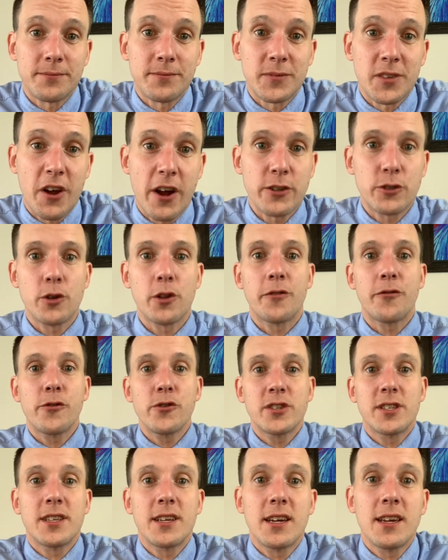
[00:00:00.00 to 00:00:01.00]
All right, so the
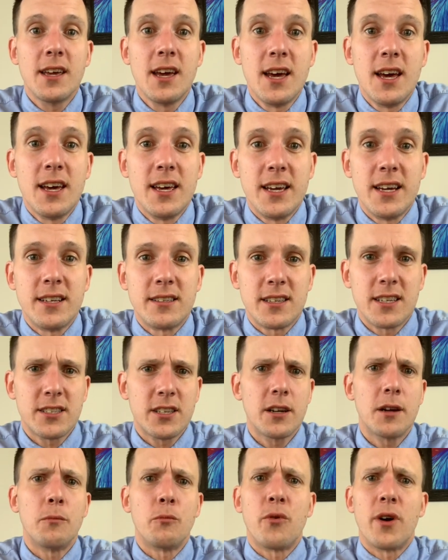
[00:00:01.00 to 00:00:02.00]
first thing is, it's
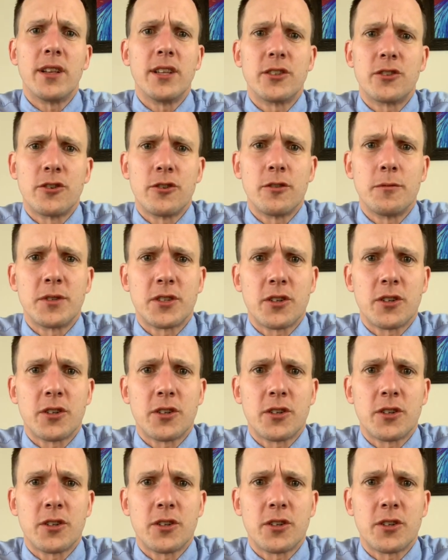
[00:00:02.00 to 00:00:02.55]
an umbrella term. It's